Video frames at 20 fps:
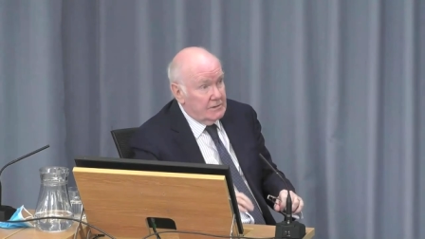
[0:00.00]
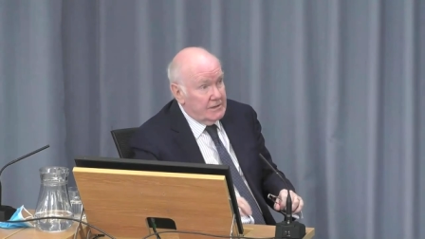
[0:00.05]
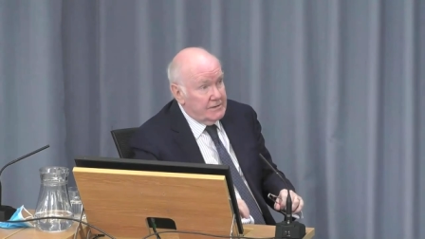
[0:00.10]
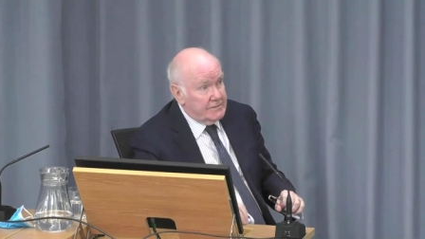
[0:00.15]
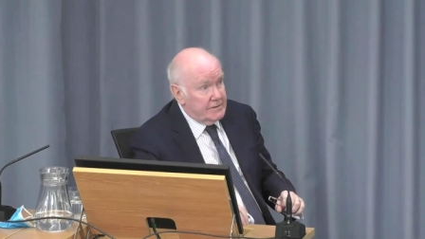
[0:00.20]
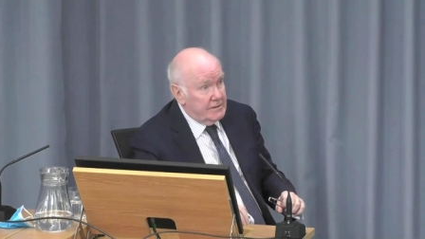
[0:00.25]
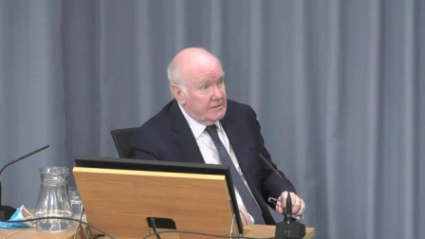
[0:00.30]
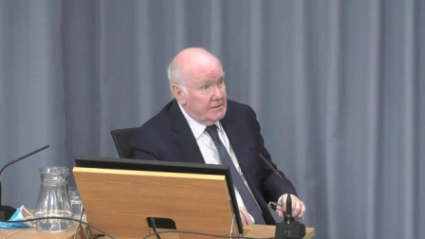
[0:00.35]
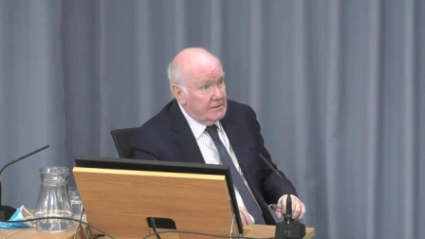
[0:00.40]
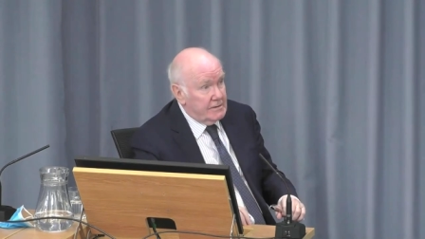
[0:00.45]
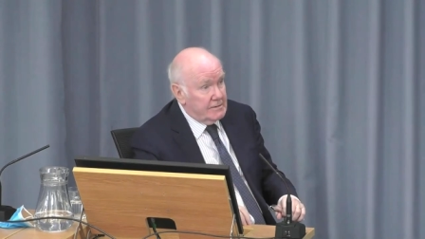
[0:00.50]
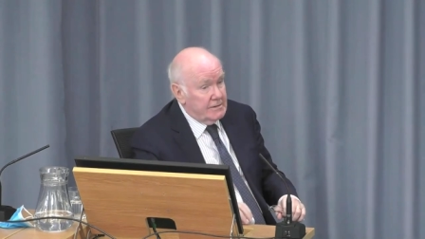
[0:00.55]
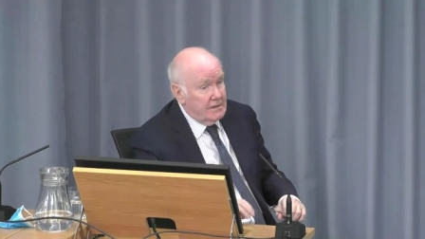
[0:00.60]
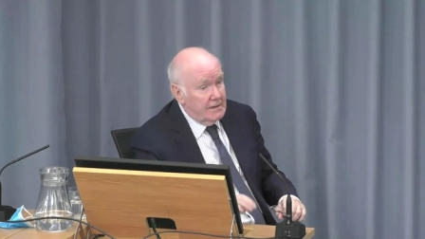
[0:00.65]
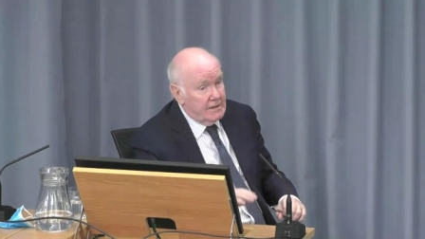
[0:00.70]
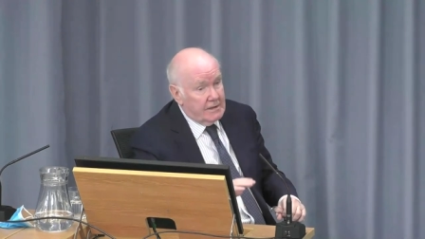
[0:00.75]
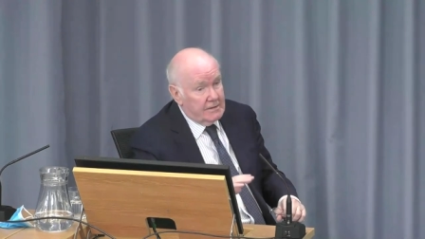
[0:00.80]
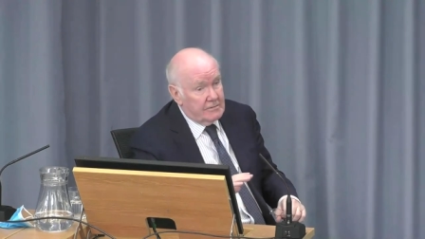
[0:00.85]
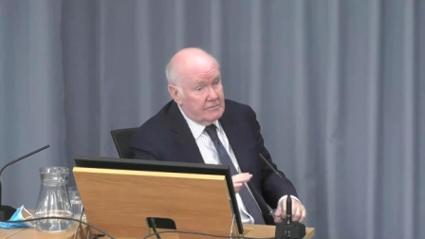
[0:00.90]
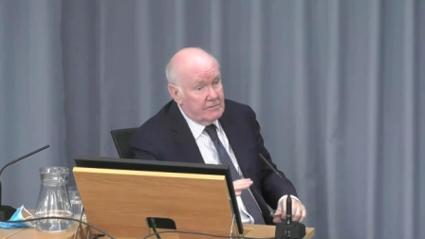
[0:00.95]
we think you're
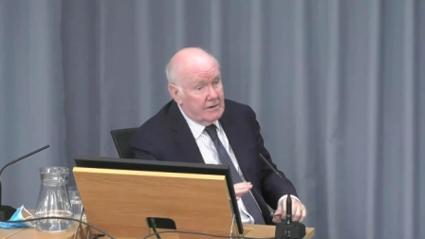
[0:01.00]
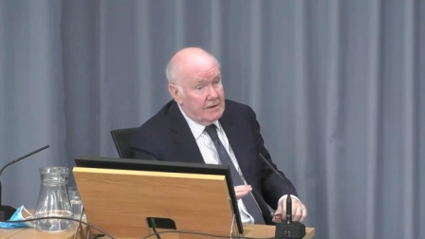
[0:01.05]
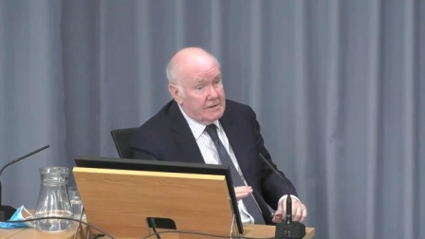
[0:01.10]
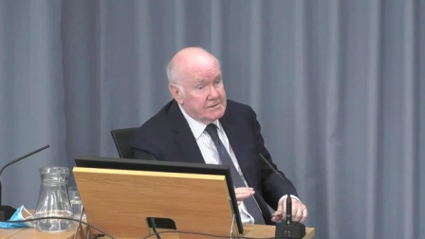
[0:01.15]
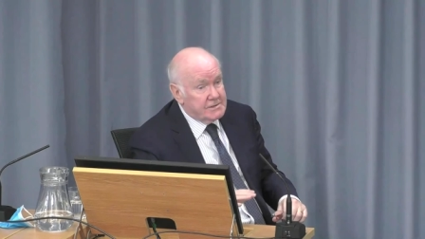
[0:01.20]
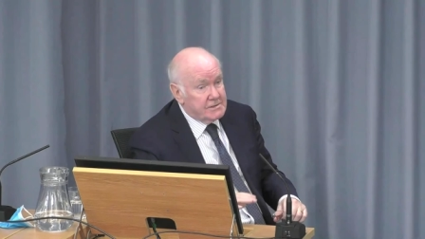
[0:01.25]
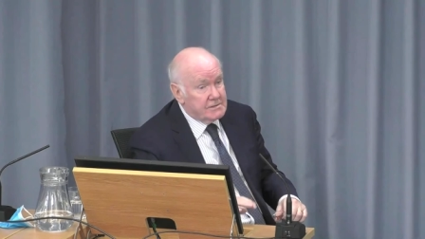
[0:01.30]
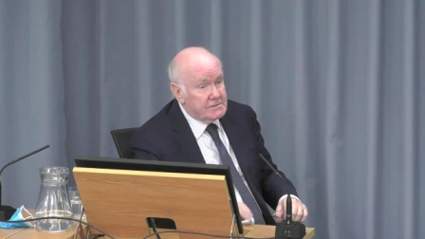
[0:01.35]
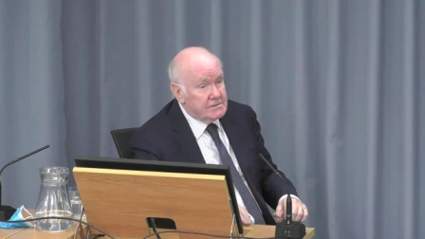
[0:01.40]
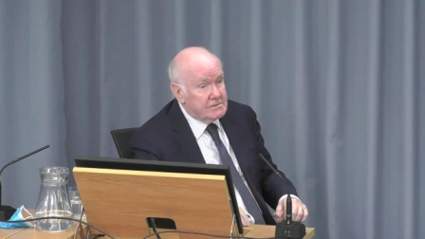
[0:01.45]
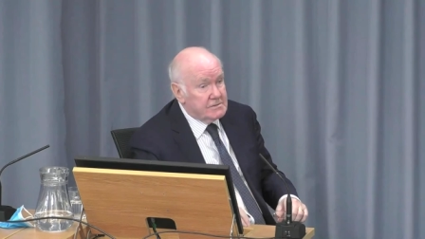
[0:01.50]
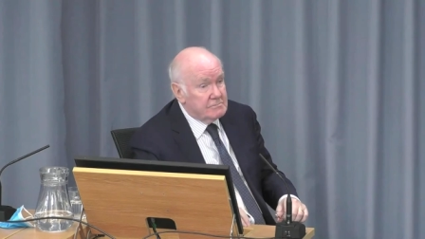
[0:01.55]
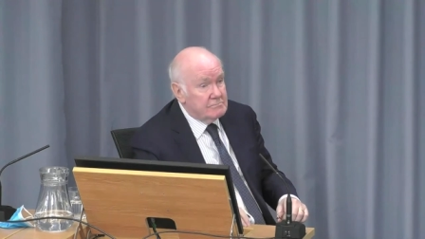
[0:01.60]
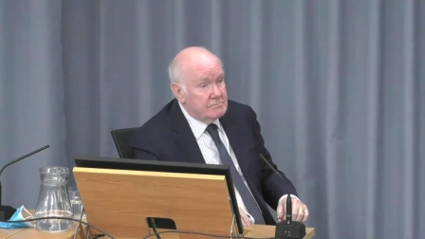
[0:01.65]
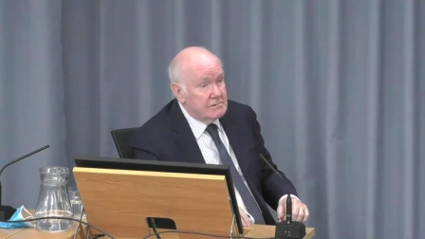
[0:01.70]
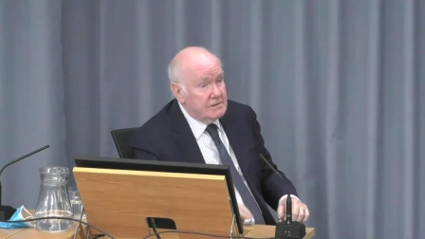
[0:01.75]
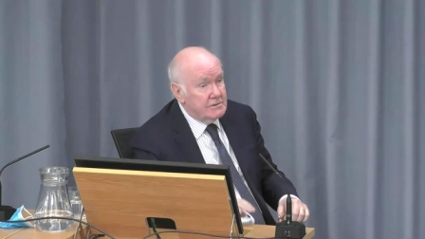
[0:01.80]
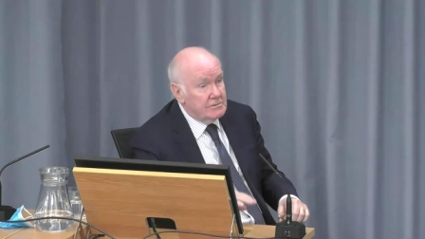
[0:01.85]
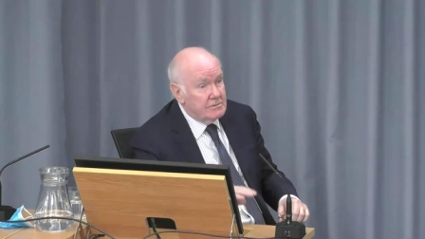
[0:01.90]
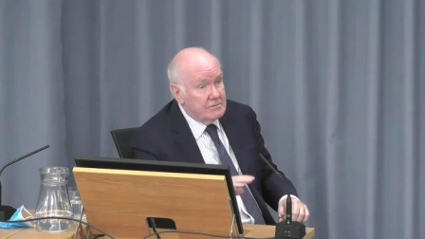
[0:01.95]
taking risks,
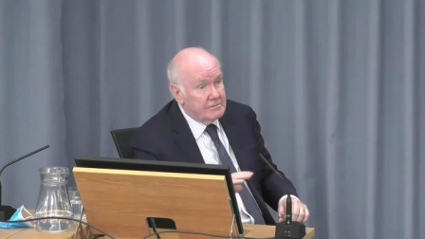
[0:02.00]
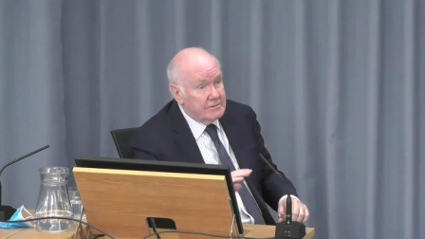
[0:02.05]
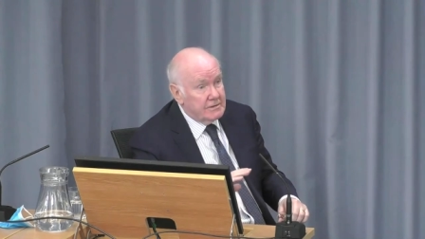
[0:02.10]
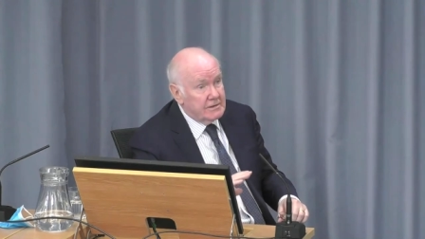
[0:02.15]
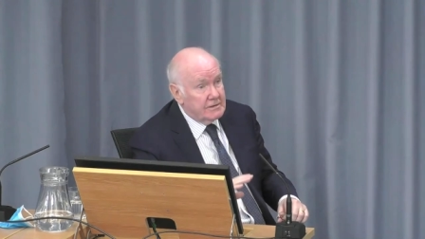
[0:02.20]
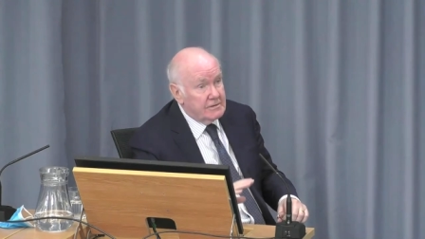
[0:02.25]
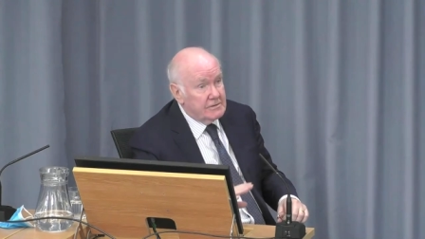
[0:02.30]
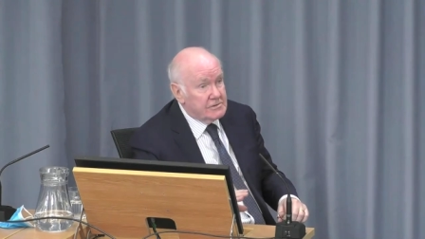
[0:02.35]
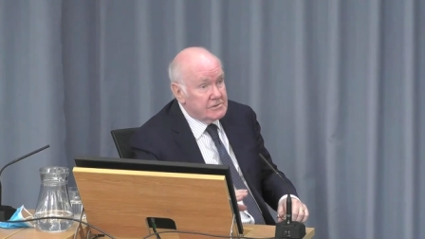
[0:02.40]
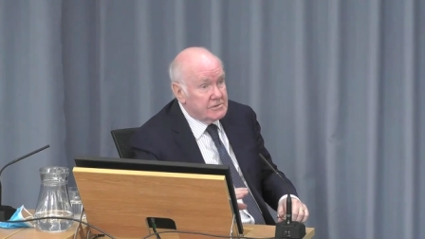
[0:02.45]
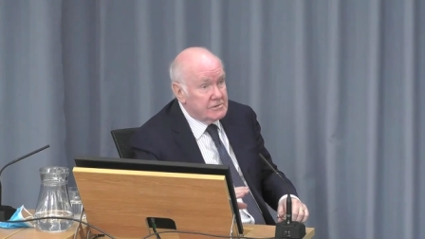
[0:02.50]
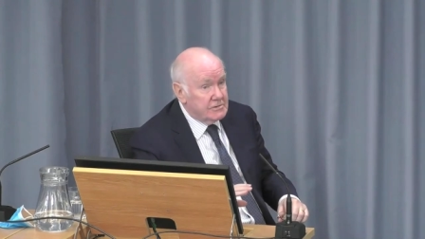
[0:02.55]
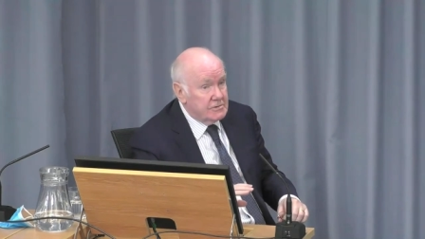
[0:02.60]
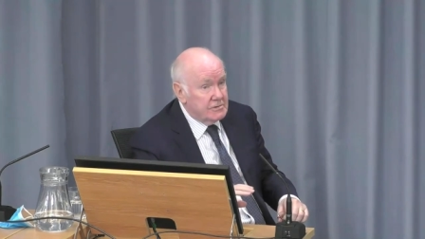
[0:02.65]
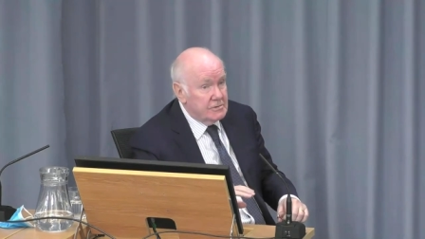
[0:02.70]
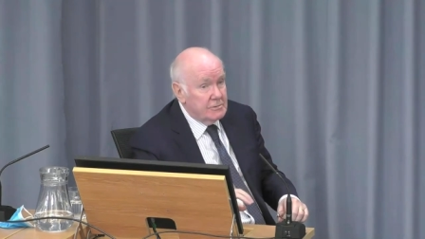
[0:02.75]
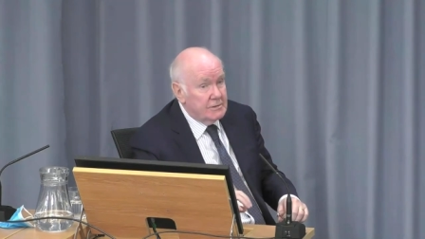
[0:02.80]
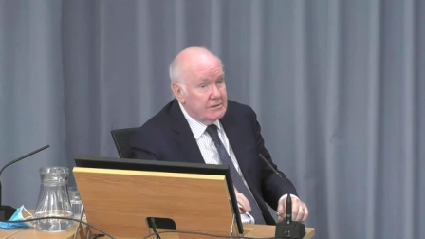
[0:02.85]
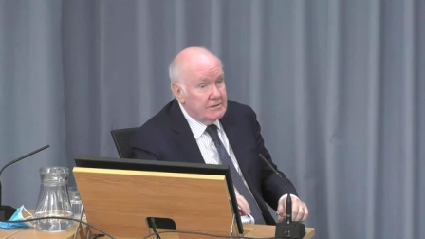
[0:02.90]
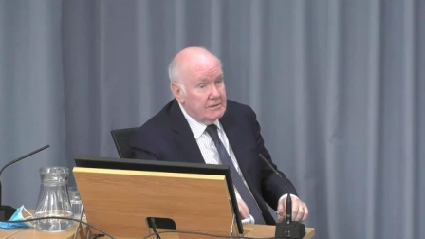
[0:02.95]
we don't think you
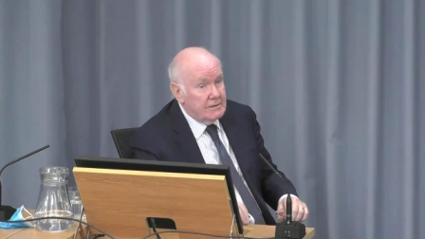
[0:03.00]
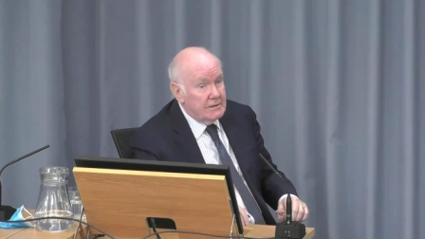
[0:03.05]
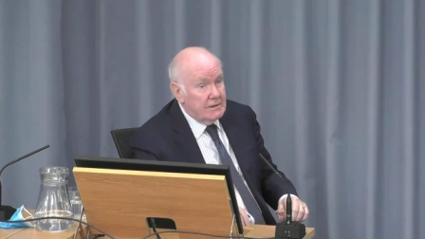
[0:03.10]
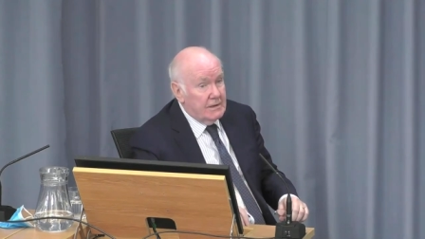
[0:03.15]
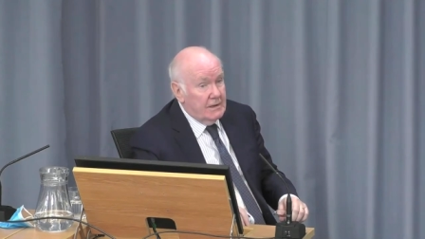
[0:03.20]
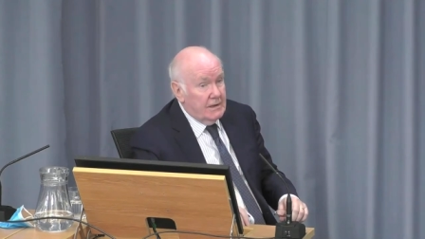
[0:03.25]
should do it.